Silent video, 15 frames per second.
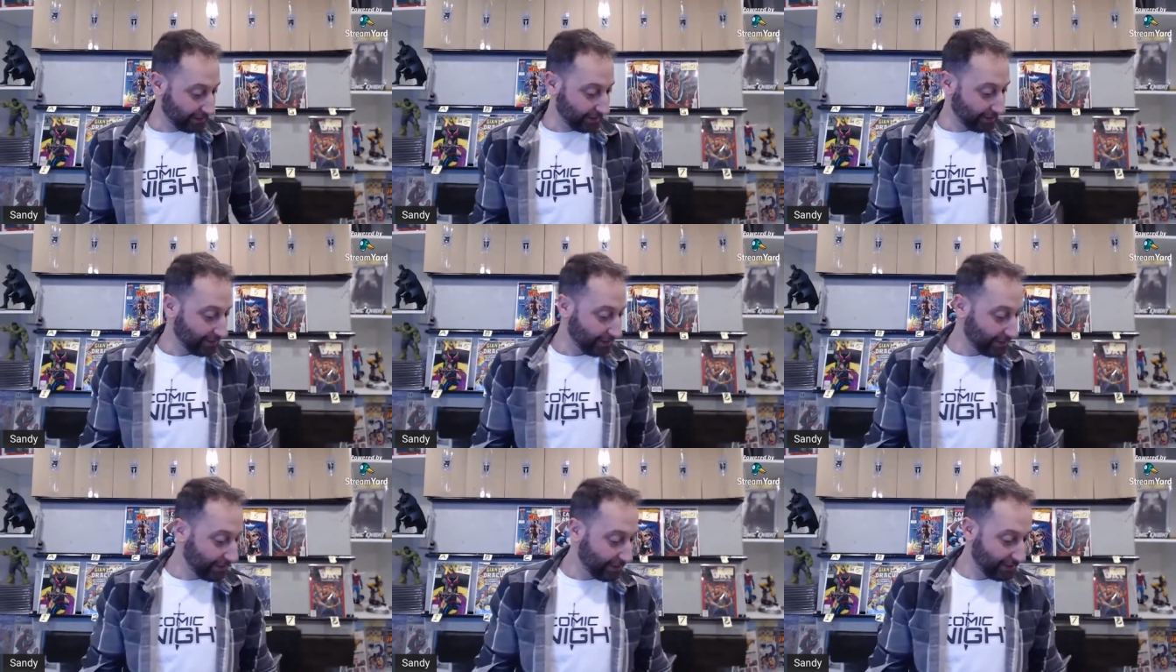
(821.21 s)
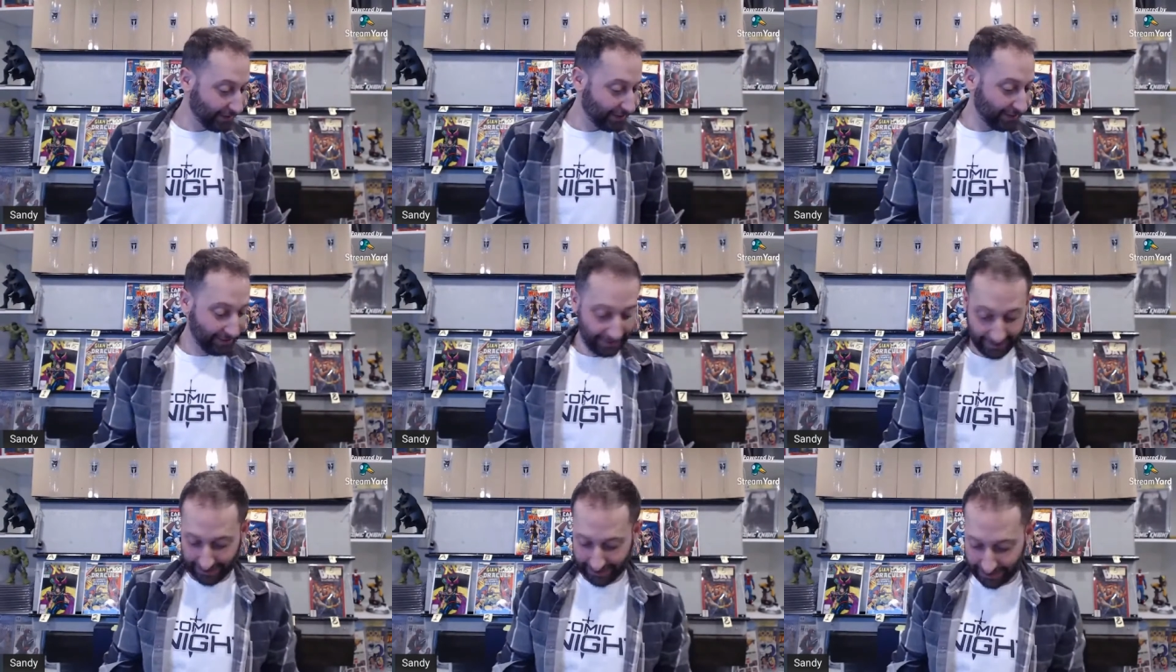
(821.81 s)
Yep.
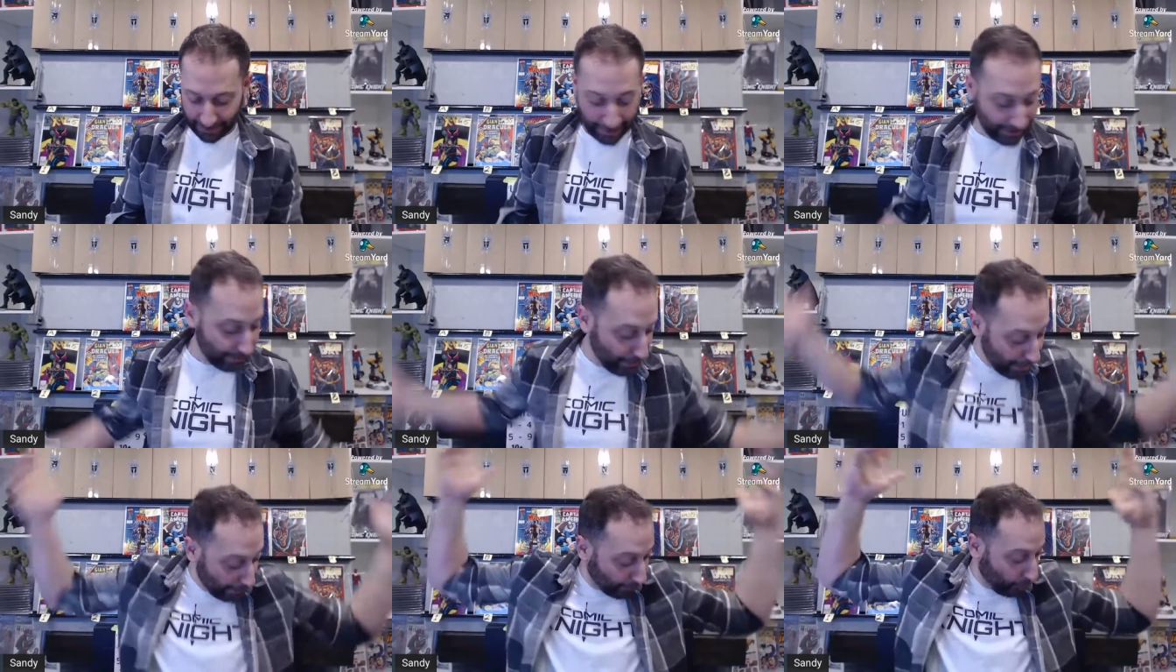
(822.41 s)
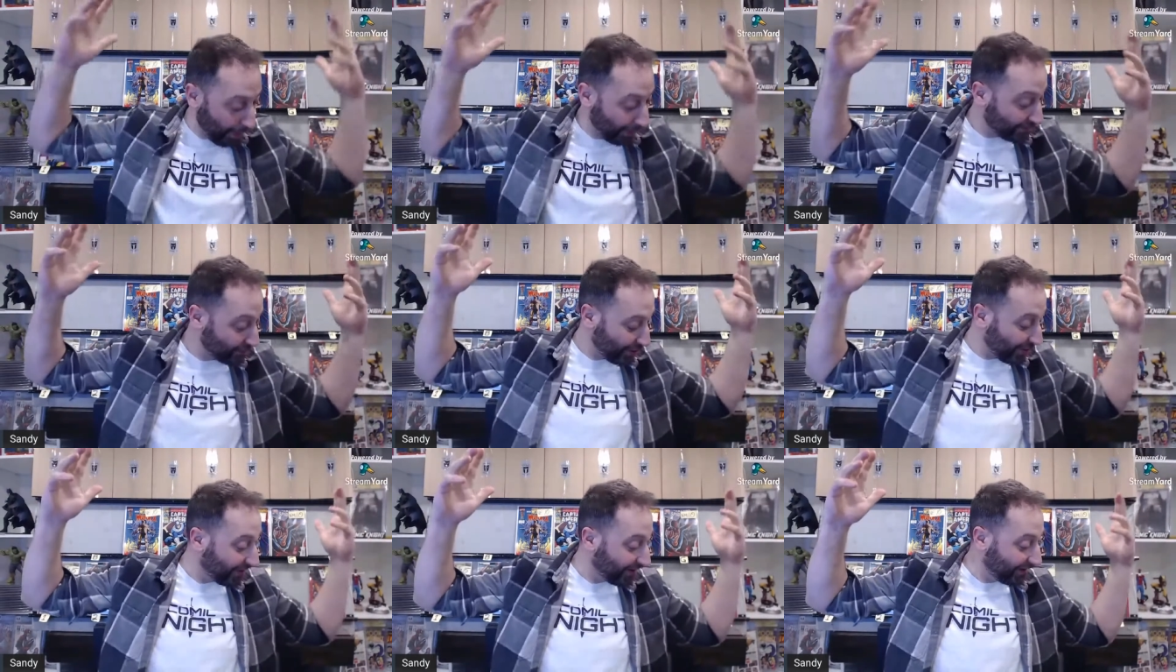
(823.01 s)
mess me up,
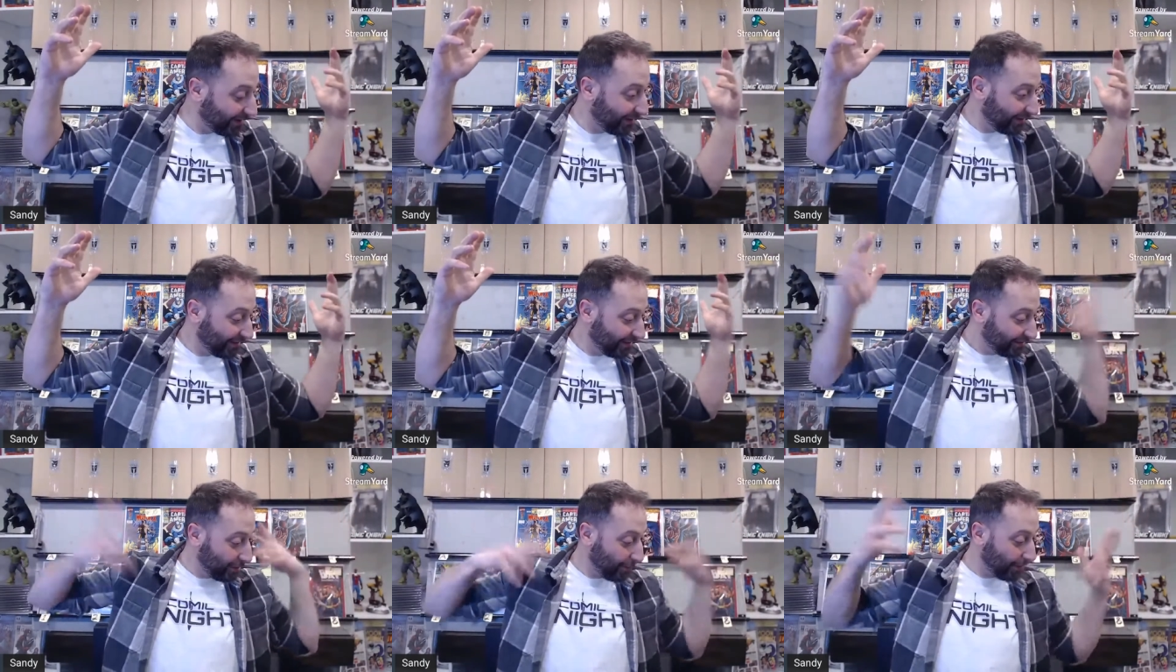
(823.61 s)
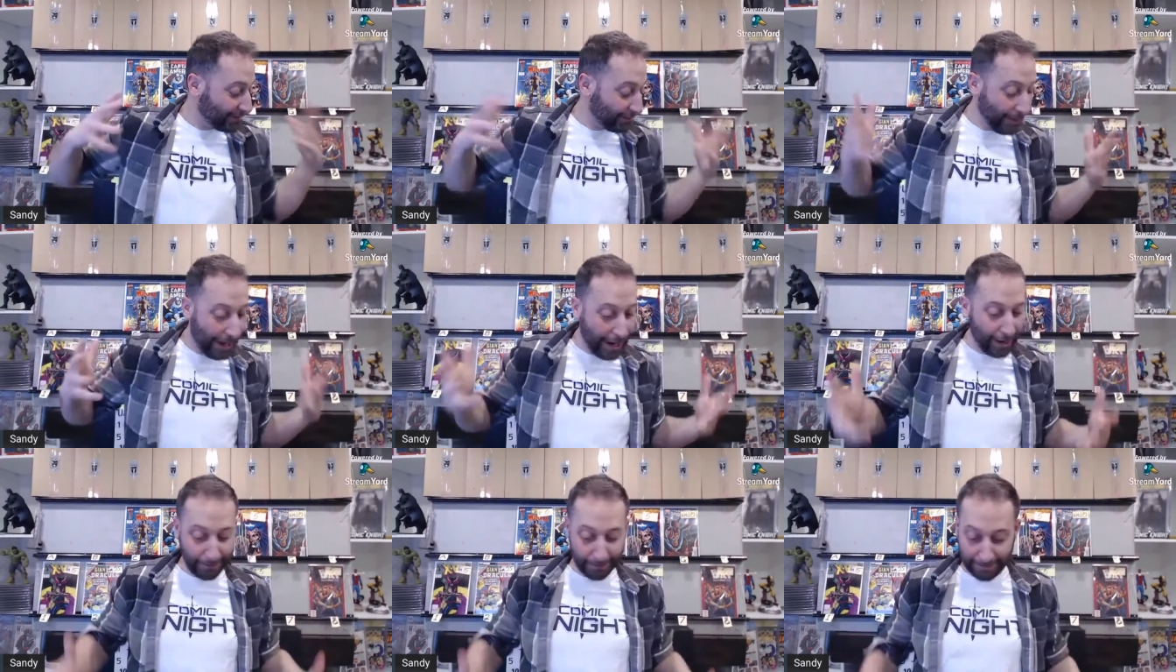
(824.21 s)
Roger. Don't mess
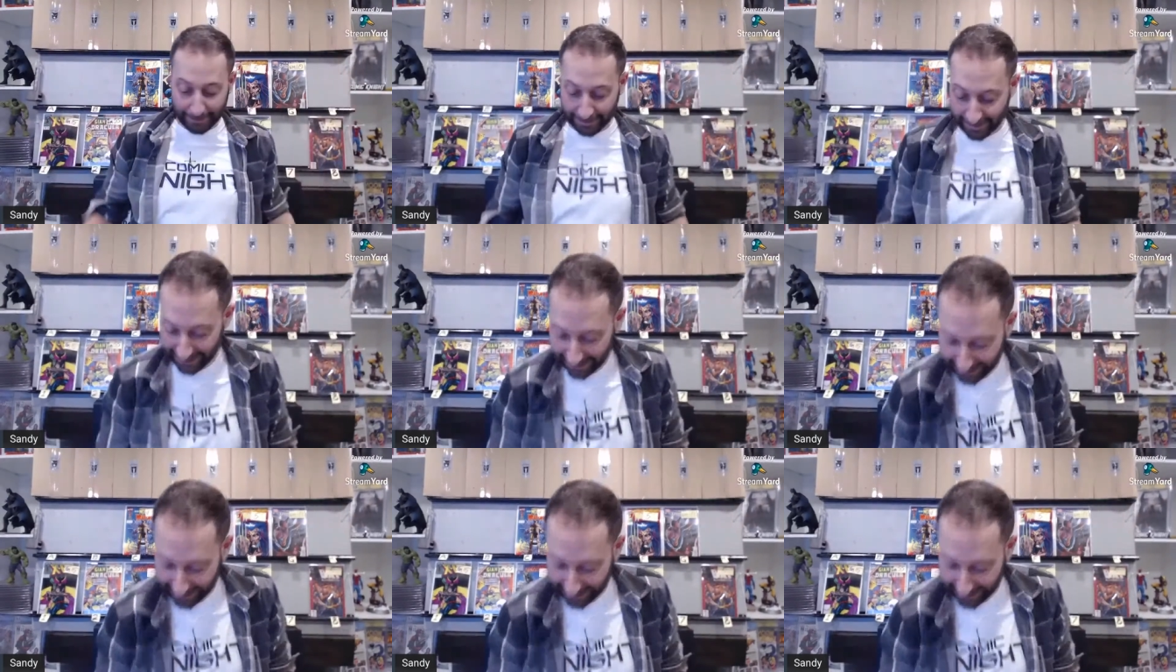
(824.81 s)
me up.